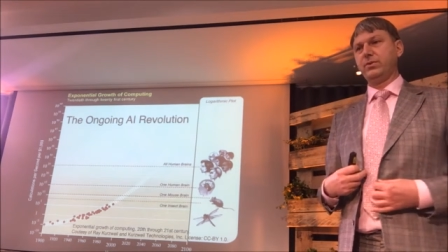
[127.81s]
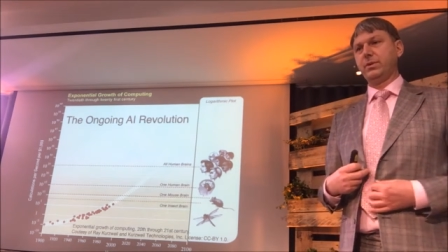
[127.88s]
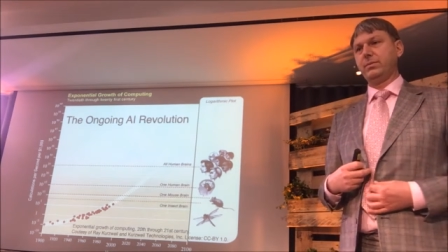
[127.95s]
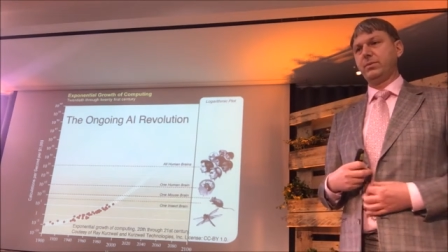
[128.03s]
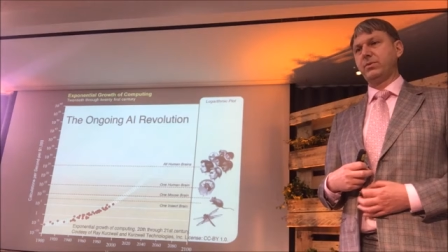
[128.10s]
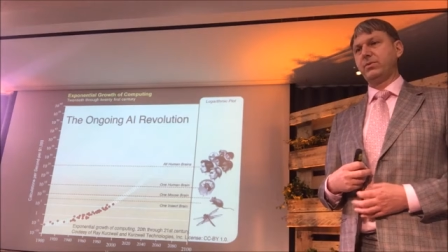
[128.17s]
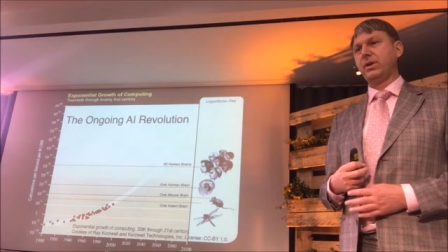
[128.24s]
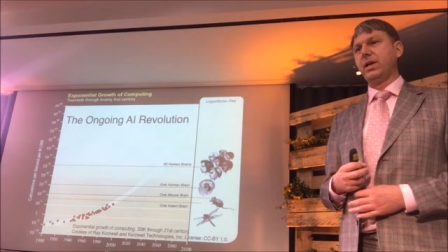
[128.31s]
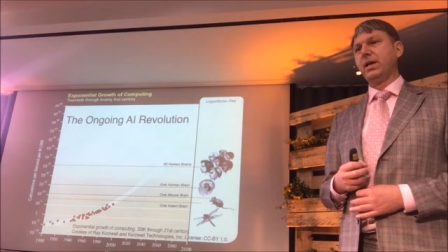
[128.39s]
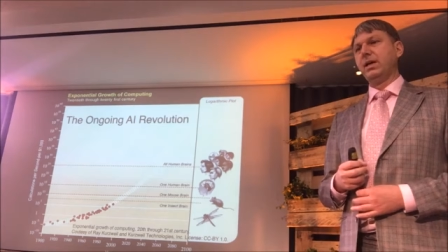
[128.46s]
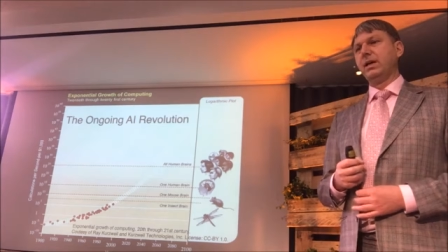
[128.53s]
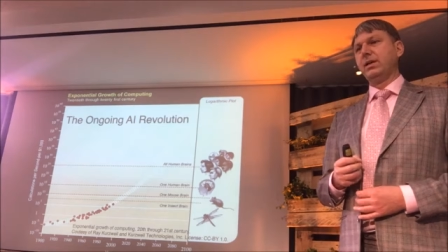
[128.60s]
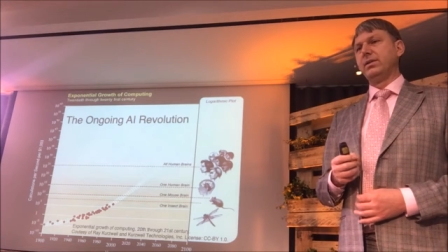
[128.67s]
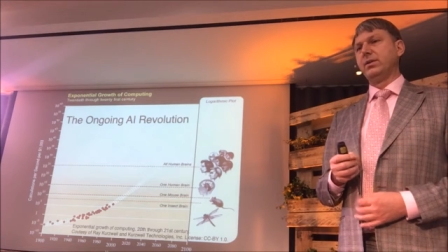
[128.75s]
Some of
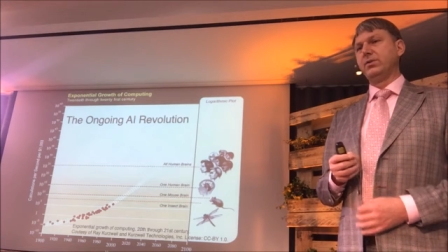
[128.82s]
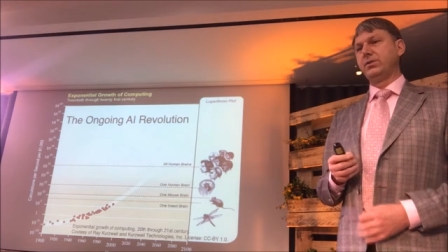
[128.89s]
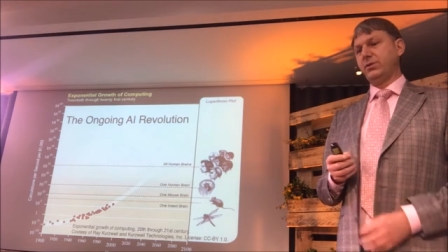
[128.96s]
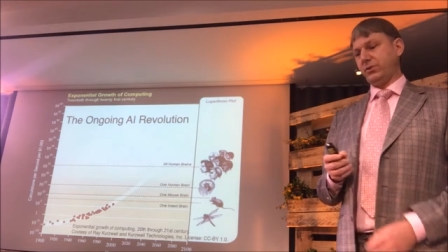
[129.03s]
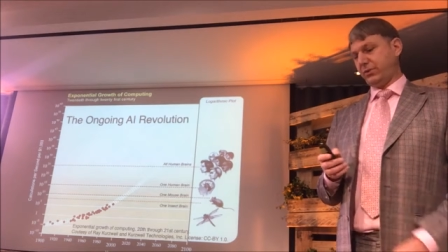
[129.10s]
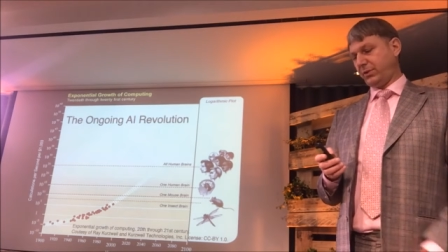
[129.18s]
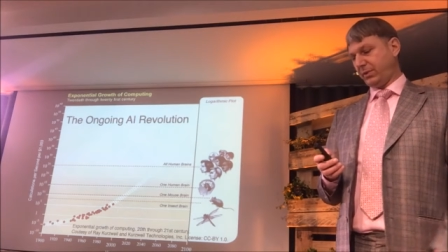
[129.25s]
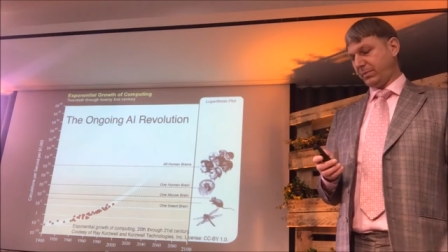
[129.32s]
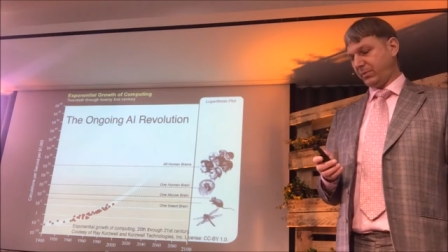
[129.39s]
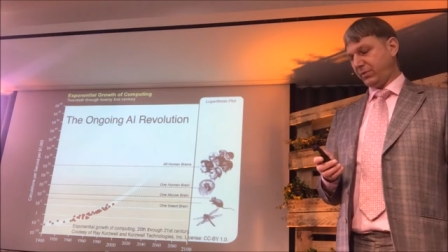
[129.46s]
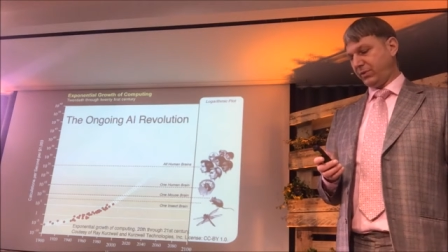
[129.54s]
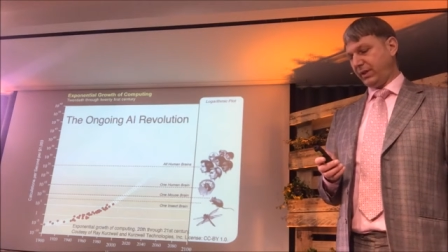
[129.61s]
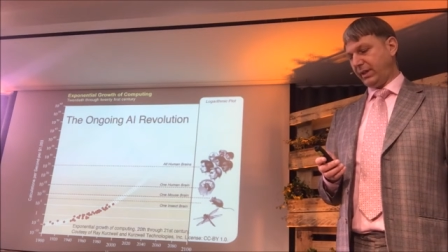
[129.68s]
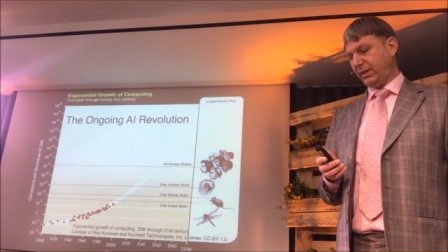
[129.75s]
those
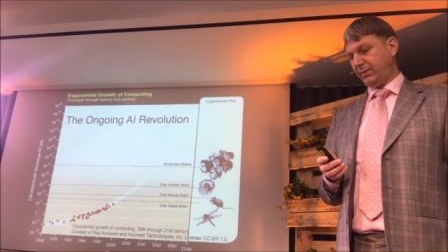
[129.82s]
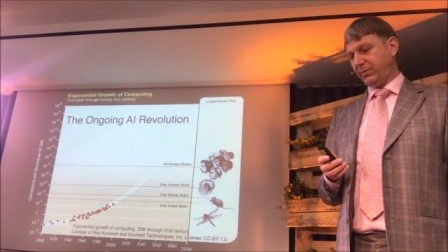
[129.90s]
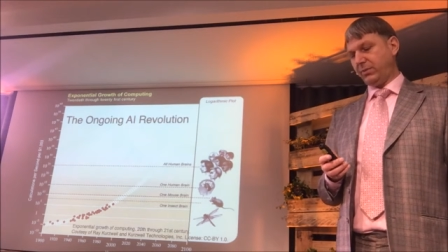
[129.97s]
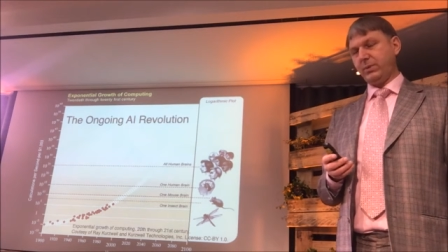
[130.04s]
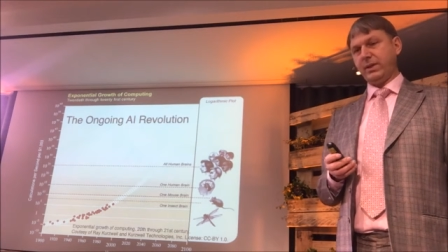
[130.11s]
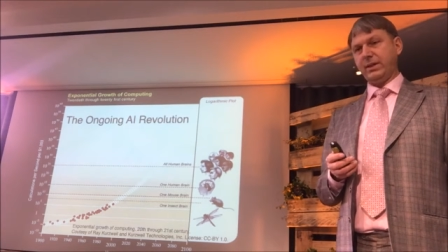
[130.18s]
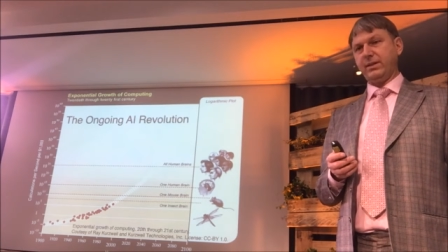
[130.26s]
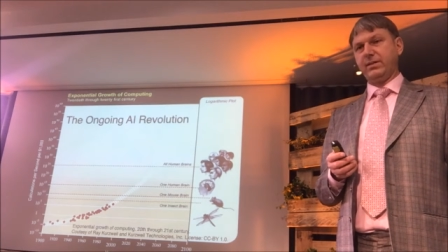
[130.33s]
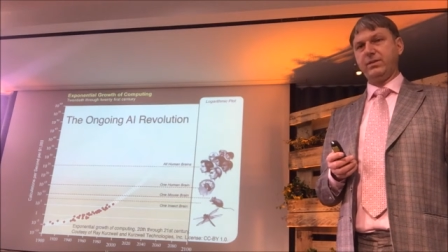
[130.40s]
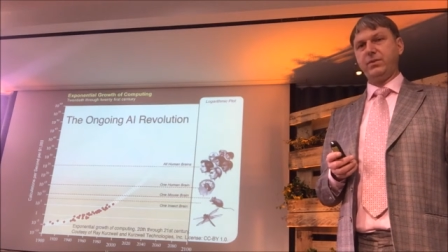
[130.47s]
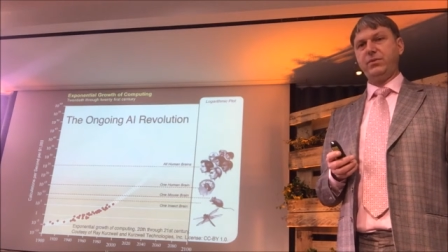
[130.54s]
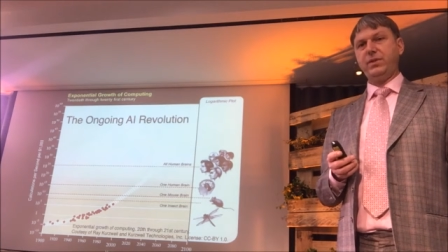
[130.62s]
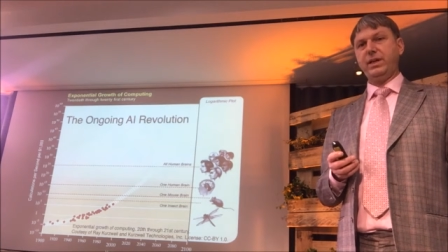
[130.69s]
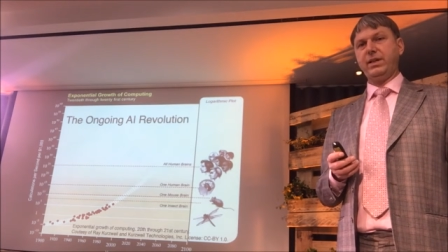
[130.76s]
systems influence
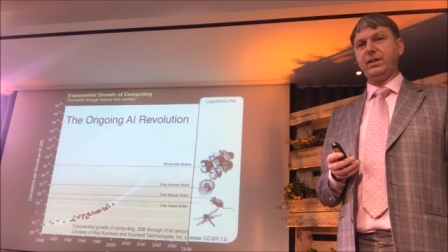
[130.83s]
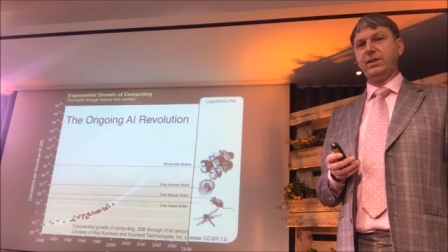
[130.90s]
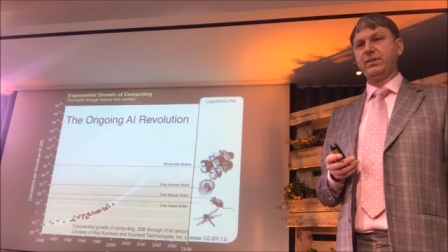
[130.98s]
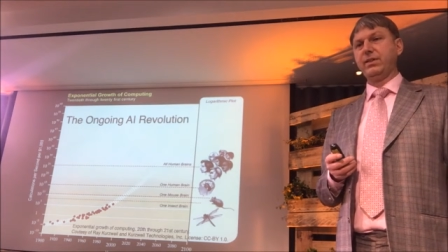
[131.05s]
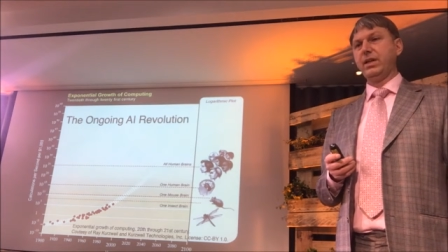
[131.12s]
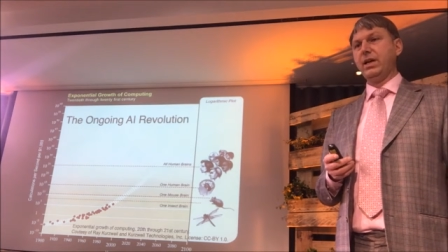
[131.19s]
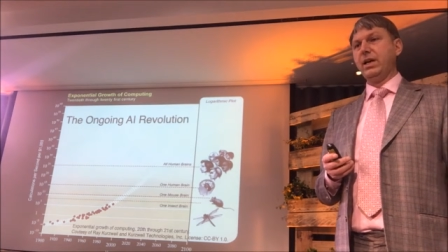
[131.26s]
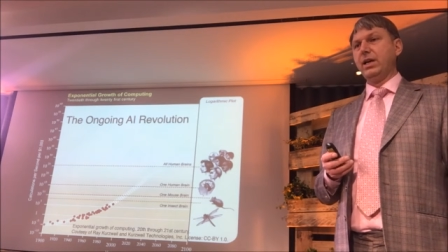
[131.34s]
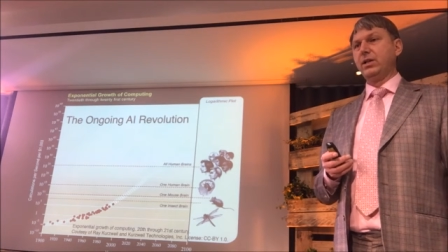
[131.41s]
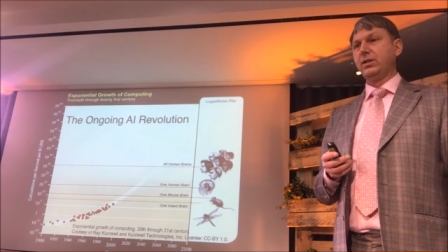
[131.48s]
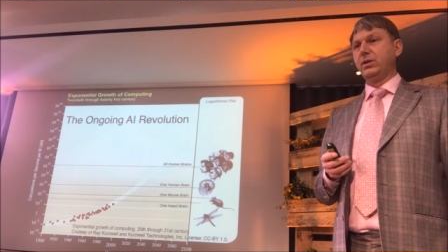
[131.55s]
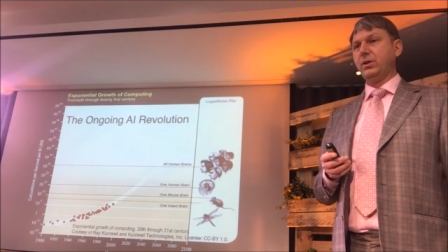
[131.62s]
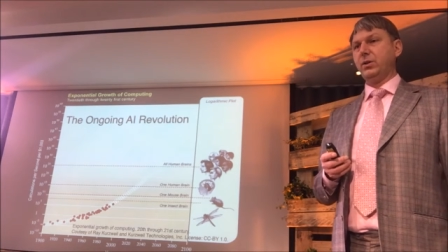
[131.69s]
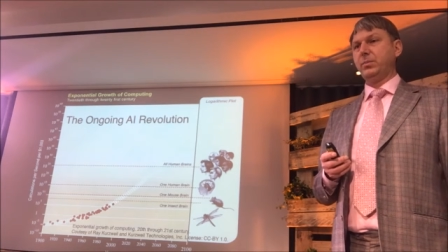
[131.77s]
affairs
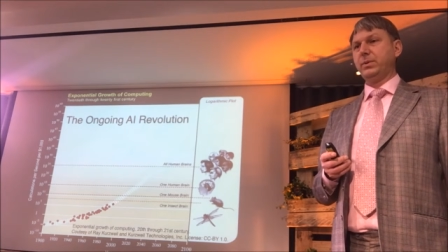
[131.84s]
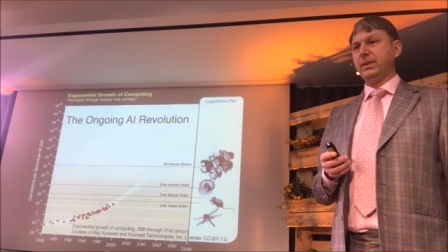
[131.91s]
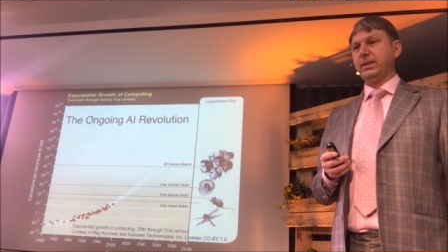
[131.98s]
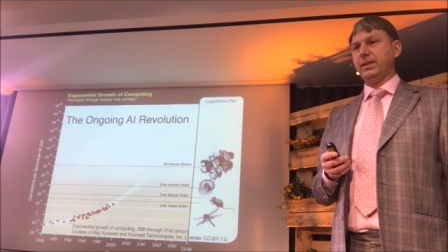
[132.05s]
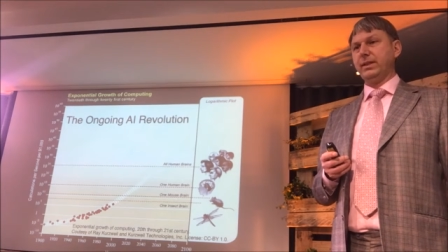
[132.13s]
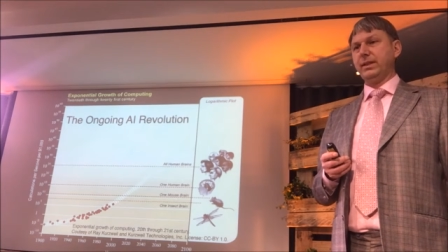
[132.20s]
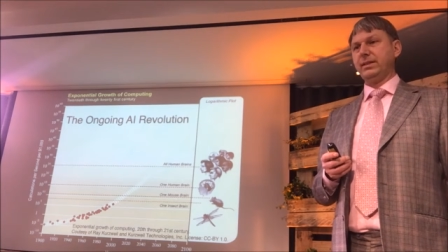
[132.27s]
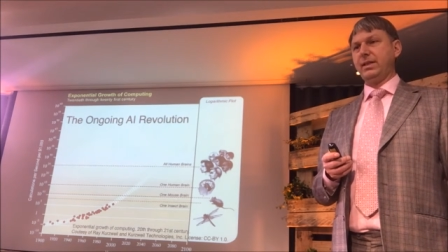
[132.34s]
globally.